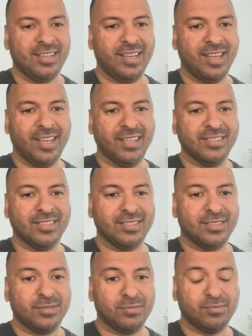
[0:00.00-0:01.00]

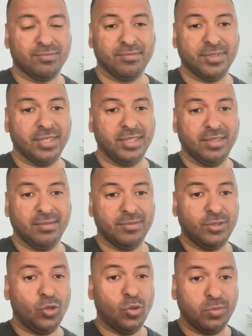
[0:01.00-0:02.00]
as the
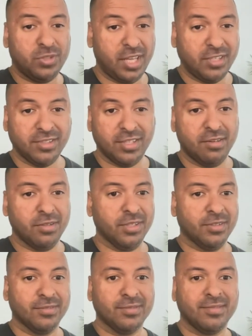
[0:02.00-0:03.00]
doomsday
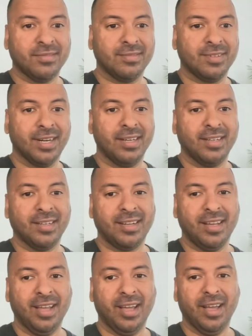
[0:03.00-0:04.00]
scenario, right?
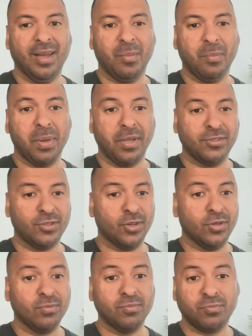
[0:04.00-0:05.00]
Based
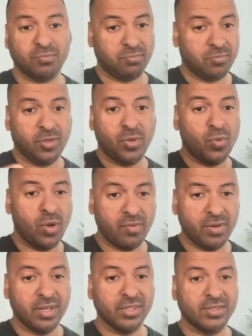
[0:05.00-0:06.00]
on
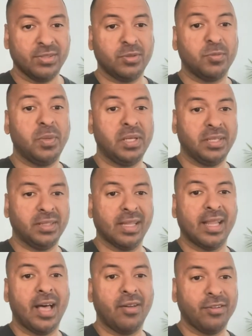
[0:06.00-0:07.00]
whoever it is speaking the
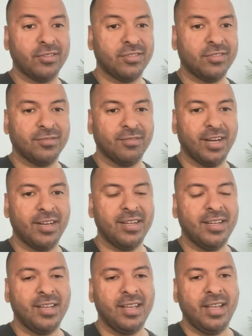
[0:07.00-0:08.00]
loudest, right?
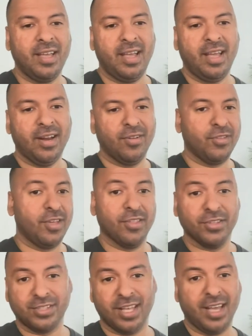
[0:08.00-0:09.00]
And on the
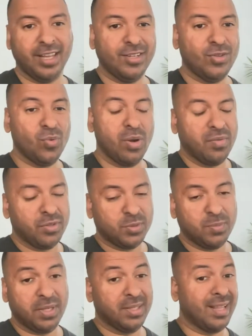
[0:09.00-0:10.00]
other side, whoever's
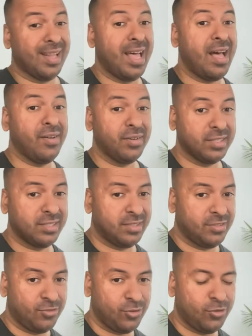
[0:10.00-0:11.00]
speaking the loudest
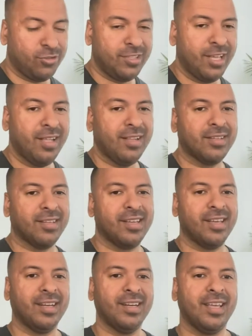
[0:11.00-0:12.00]
to sell
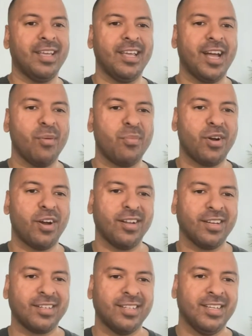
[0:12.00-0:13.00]
an AI
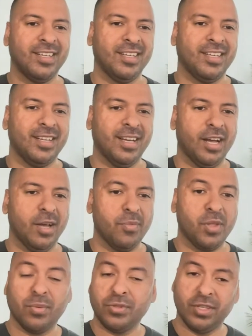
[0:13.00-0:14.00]
product,
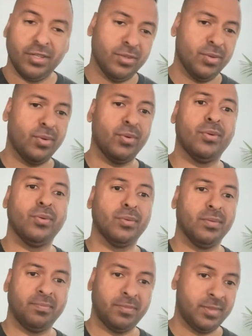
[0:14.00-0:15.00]
they will tell you a
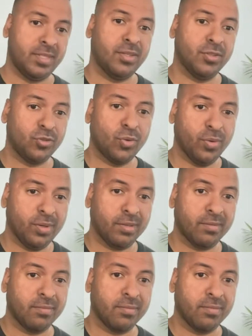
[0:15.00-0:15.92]
whole another story,